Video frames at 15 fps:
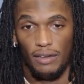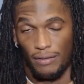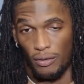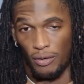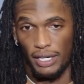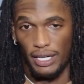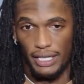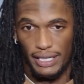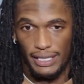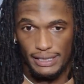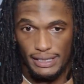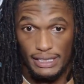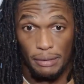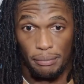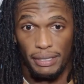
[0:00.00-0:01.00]
for what it
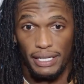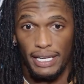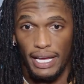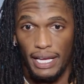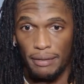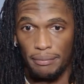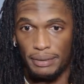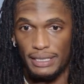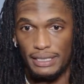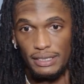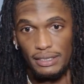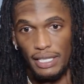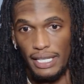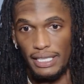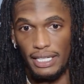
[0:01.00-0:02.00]
is. It's a big game, but
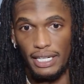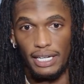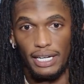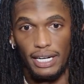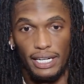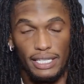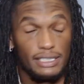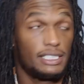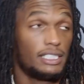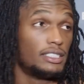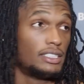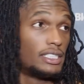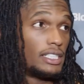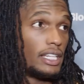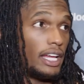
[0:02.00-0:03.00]
it's at the end of the day, it's still
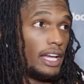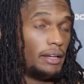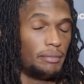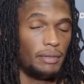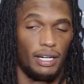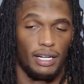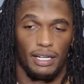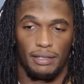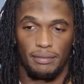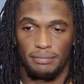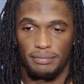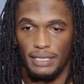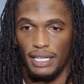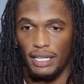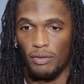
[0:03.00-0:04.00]
just a game.
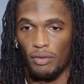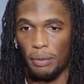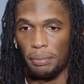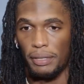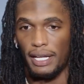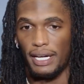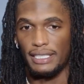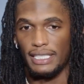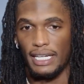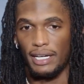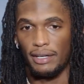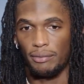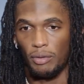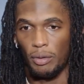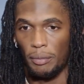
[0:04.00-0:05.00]
Um, taking it one play at a
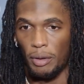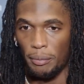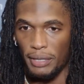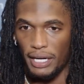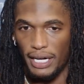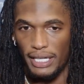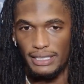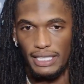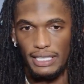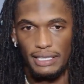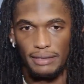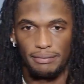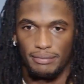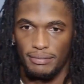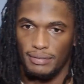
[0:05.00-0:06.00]
time, one moment at a
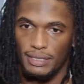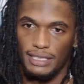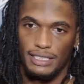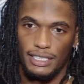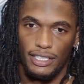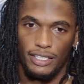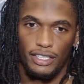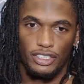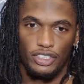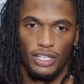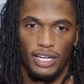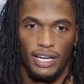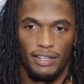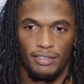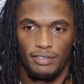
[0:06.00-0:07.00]
time, continuing to
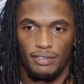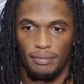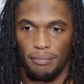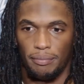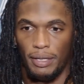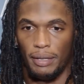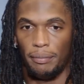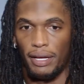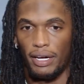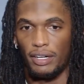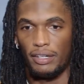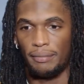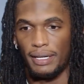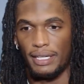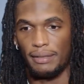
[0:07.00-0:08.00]
drive, being better
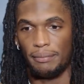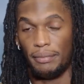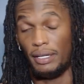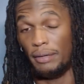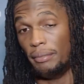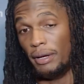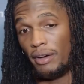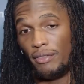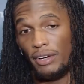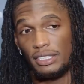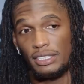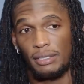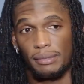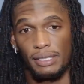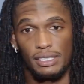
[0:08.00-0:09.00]
of my, be a better
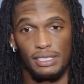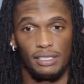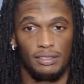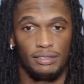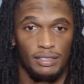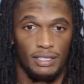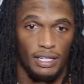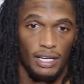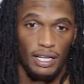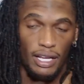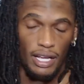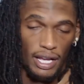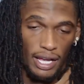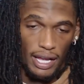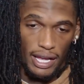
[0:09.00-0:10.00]
version of myself,
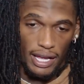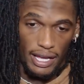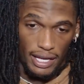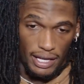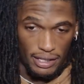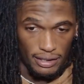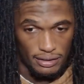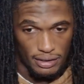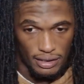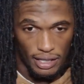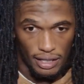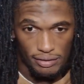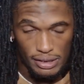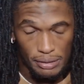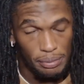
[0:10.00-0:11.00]
and
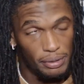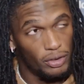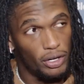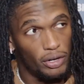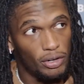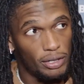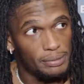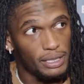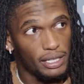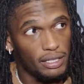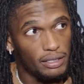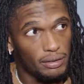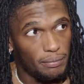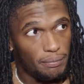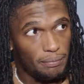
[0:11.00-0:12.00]
obviously put great reps together.